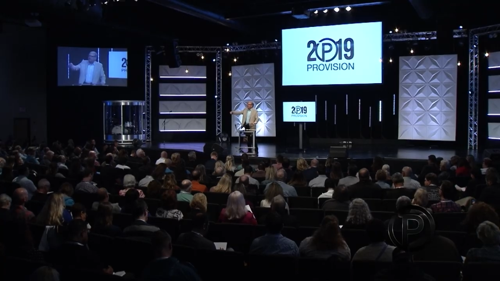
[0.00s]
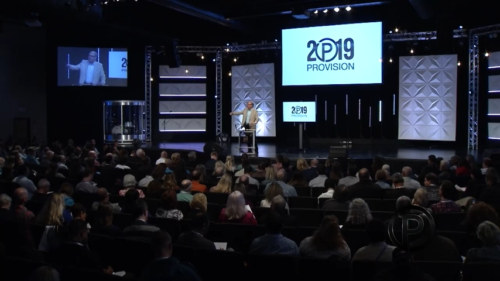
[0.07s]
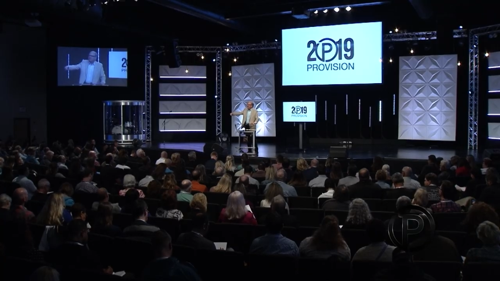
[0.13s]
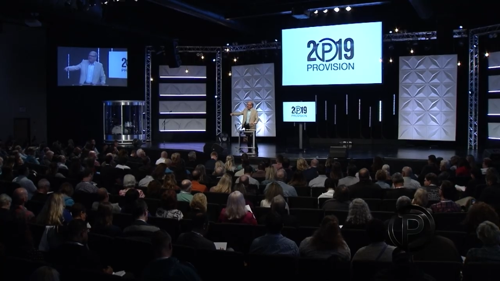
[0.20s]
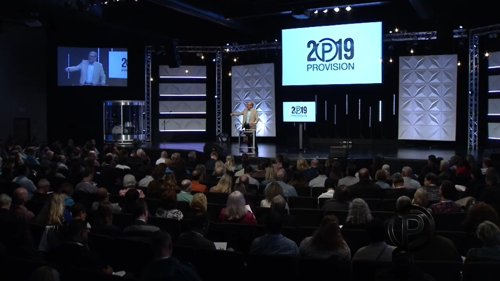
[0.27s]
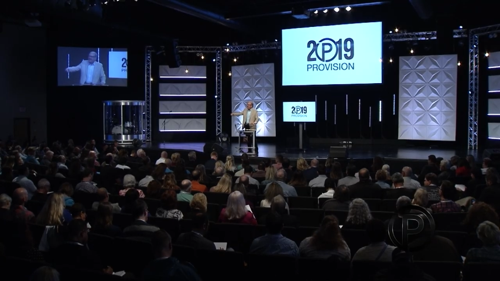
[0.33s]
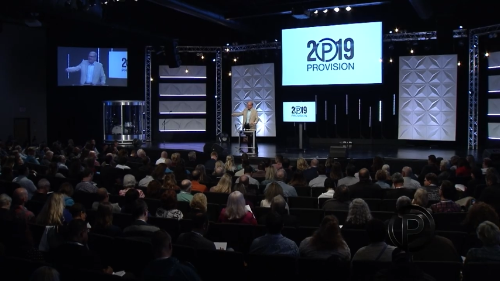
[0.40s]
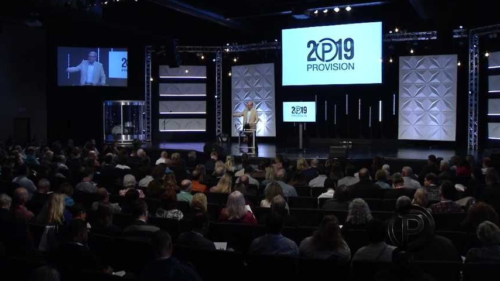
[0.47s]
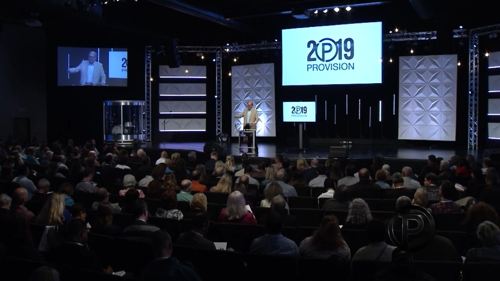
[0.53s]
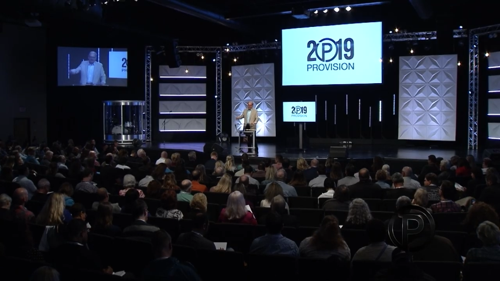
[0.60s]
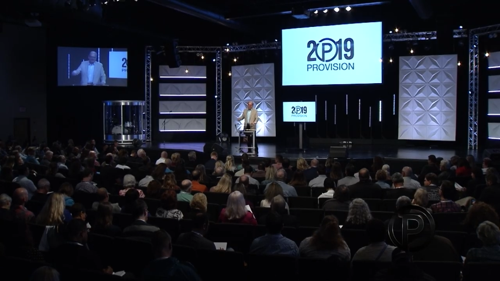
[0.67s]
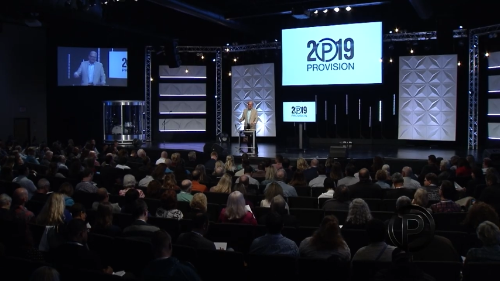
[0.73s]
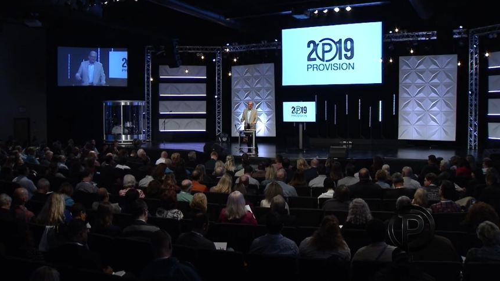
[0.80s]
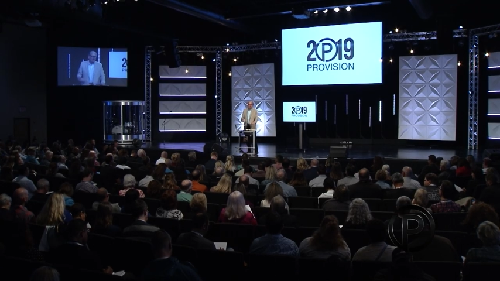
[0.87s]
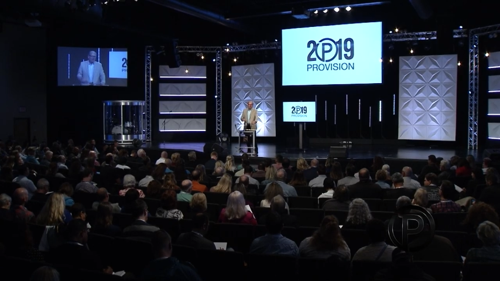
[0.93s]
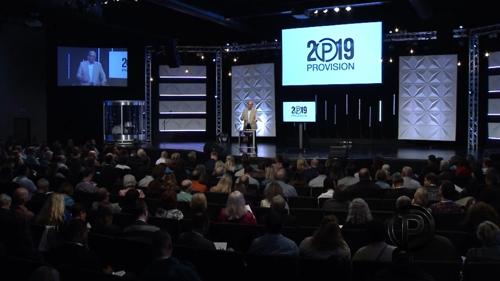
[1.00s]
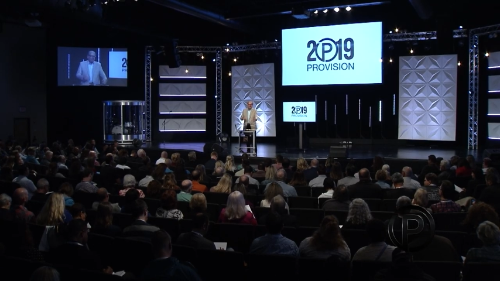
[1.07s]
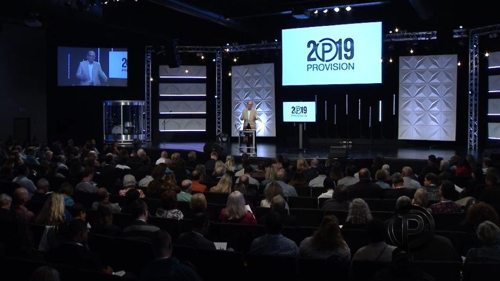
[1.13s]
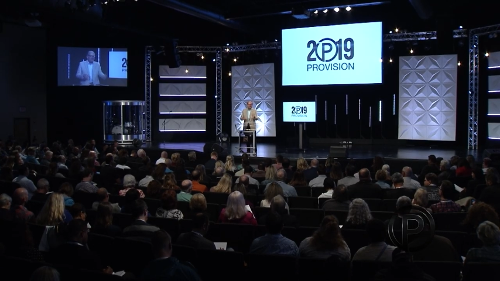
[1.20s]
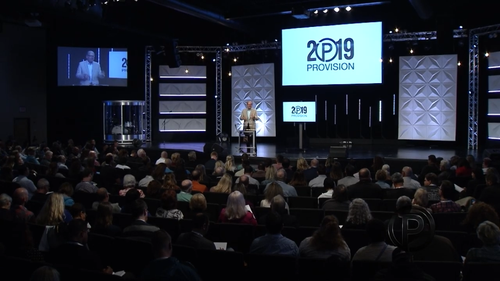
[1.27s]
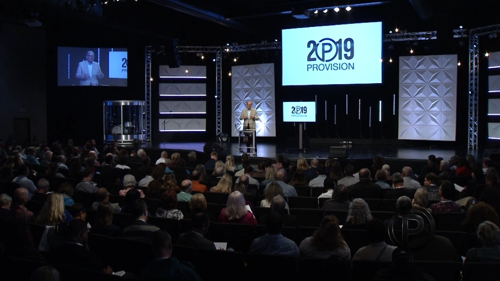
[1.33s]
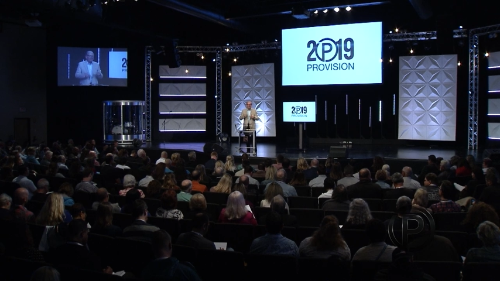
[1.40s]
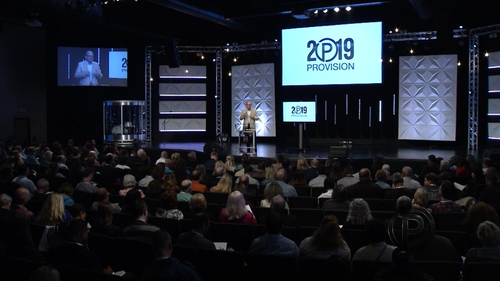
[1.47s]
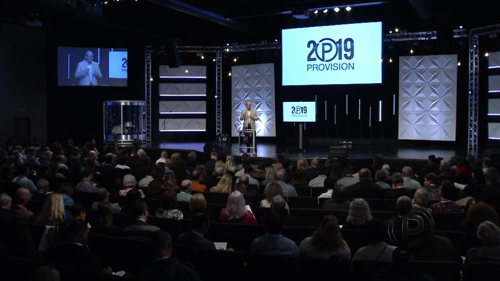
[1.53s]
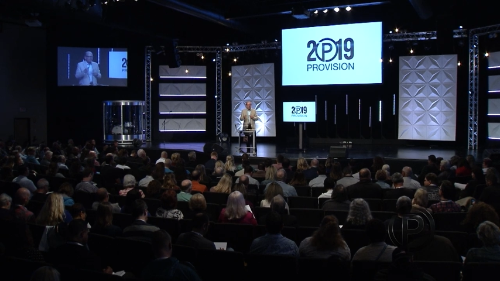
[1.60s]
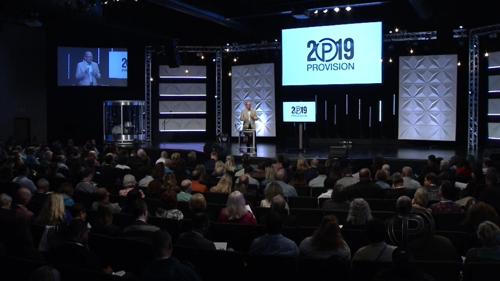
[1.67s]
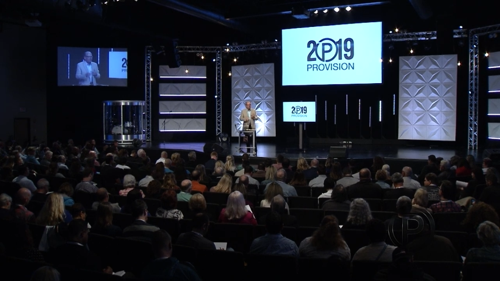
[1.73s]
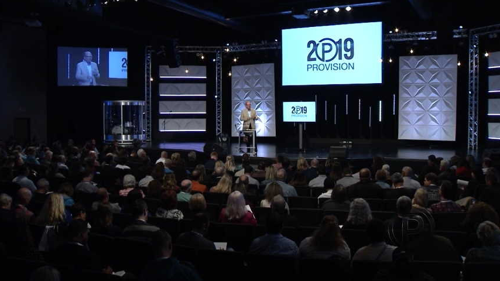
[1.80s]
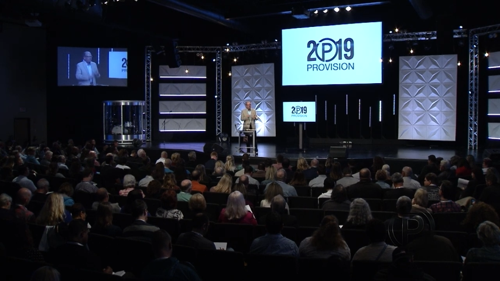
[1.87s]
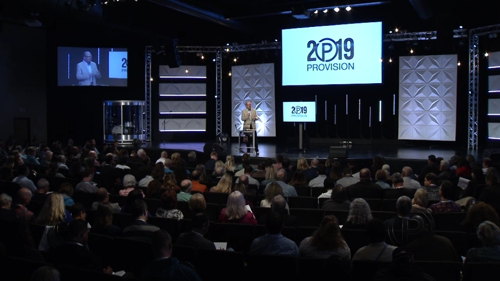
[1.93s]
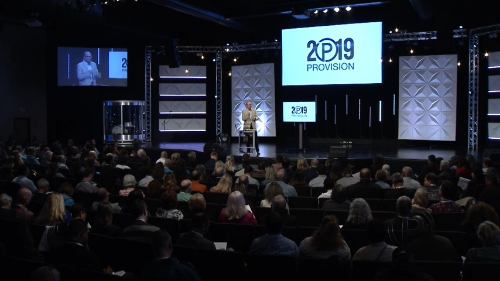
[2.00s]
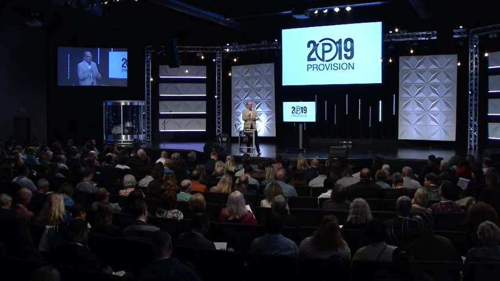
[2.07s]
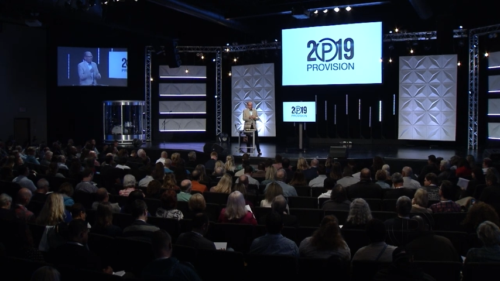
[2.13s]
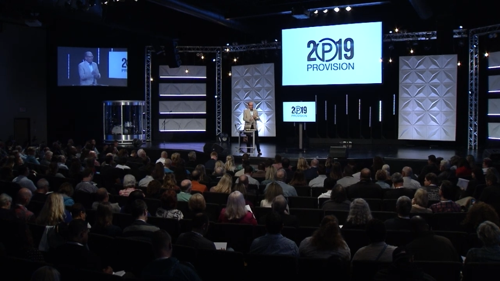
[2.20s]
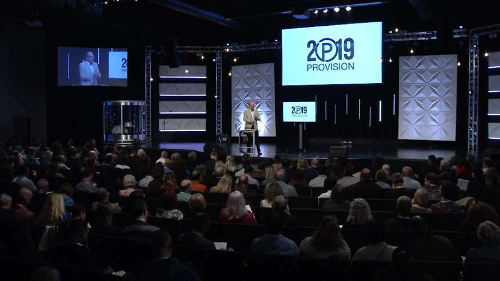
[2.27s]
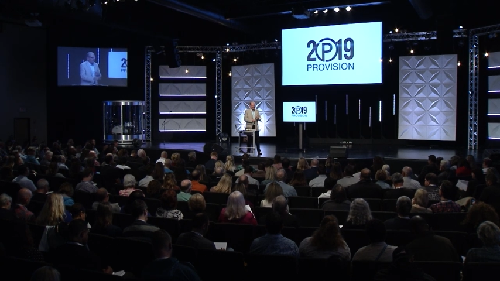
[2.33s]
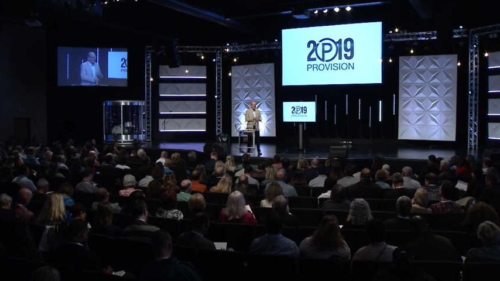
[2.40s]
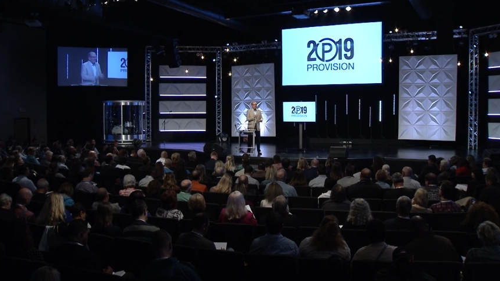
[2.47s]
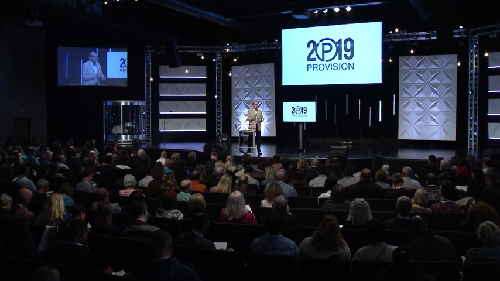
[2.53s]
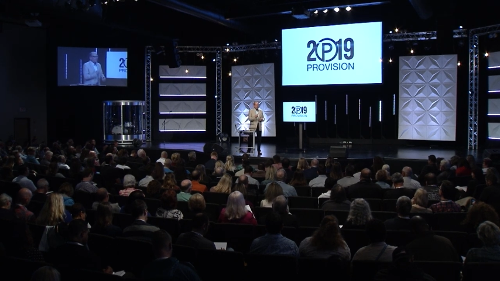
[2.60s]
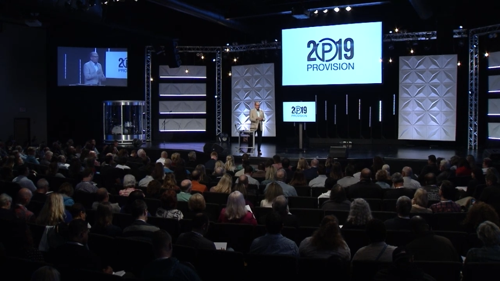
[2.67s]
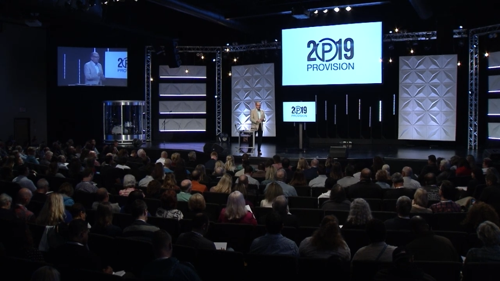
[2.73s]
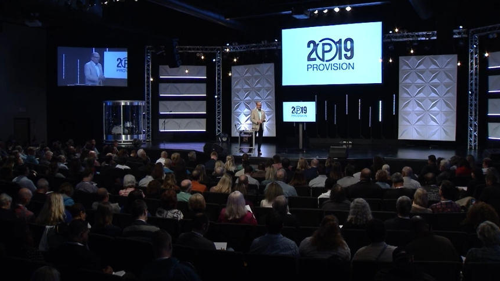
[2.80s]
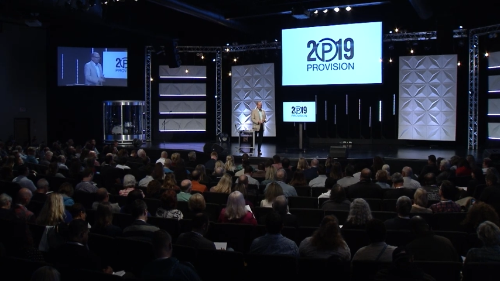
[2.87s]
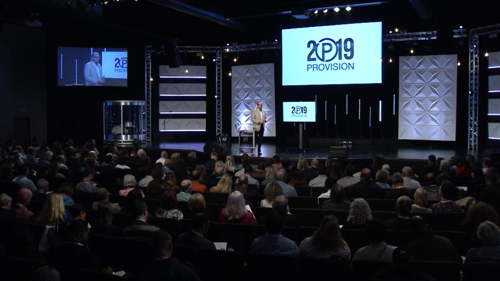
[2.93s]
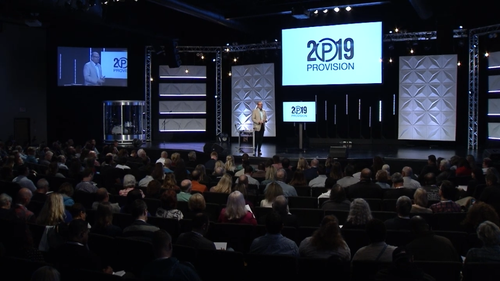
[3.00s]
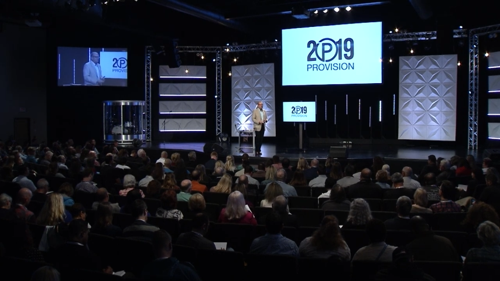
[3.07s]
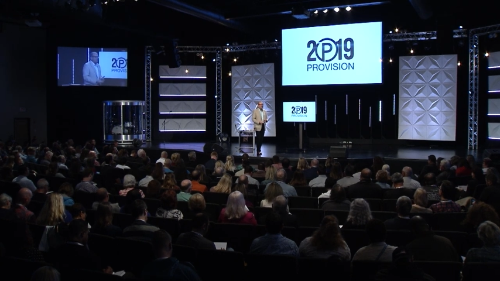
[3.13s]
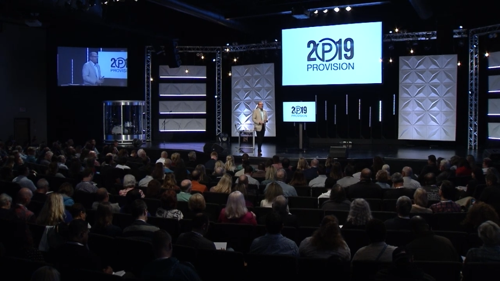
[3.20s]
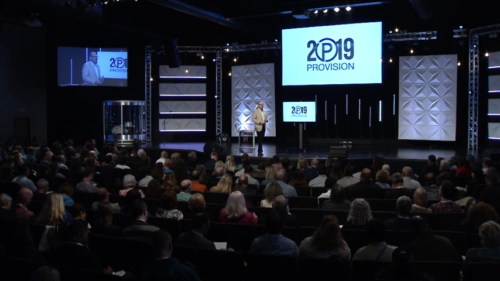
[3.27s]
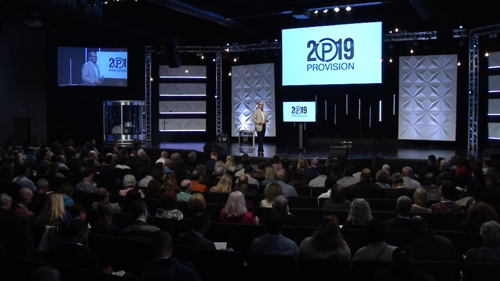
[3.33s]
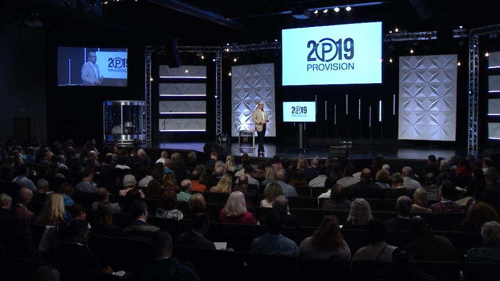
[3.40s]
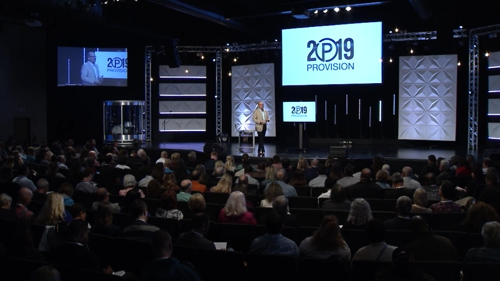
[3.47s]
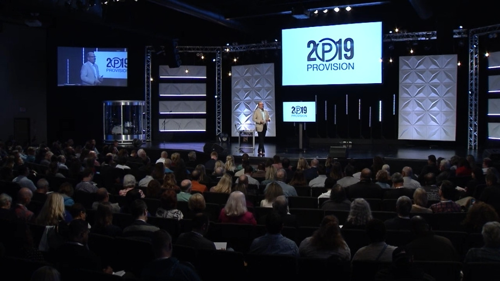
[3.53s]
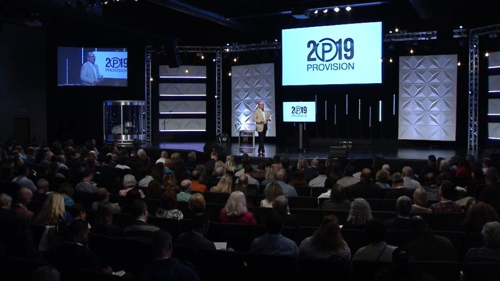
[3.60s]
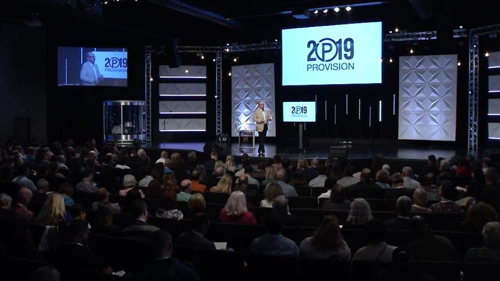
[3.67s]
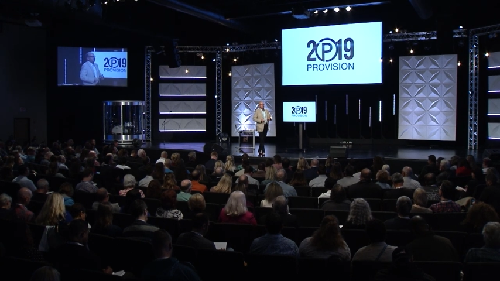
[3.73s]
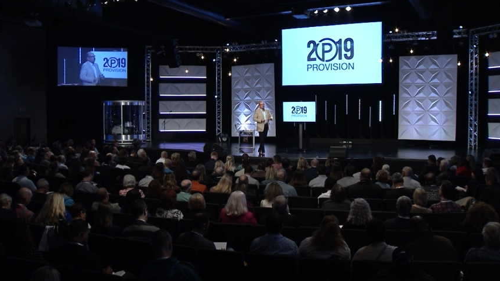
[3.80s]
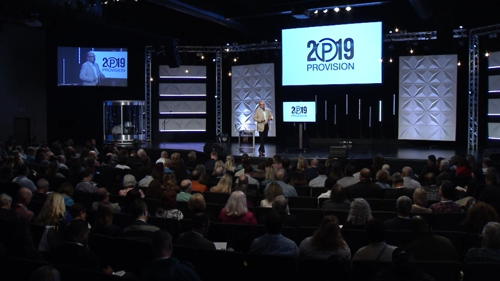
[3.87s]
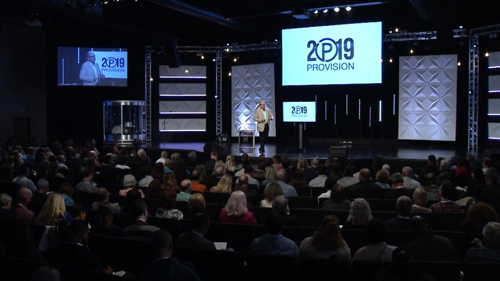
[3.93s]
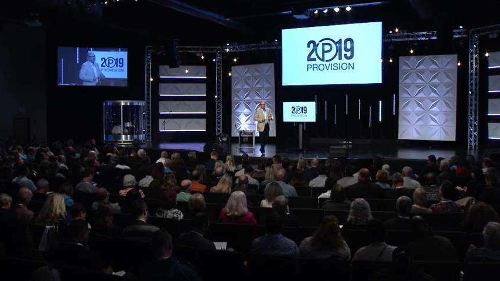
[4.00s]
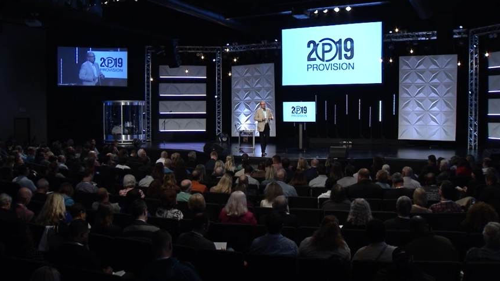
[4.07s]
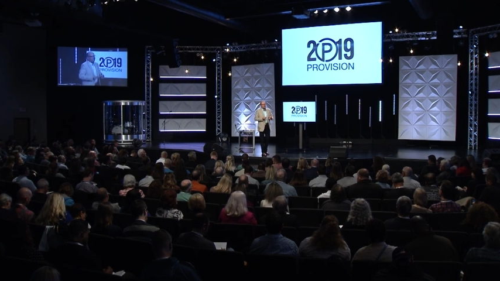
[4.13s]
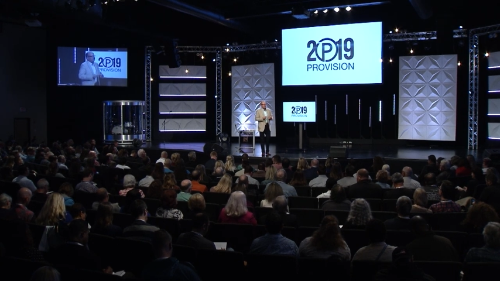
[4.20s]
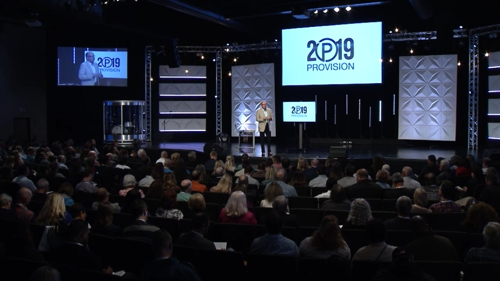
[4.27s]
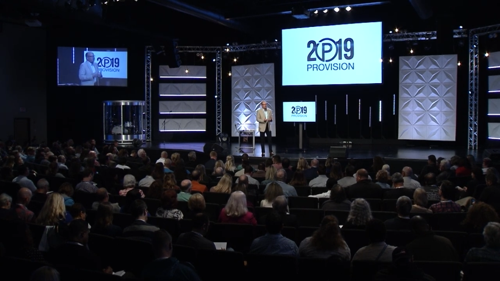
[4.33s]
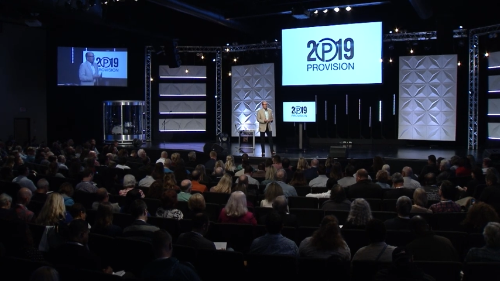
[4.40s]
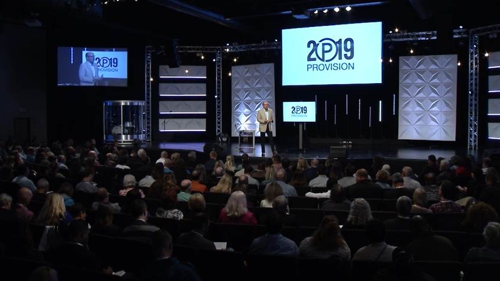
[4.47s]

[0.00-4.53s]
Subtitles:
Nobody's mouth can be seen.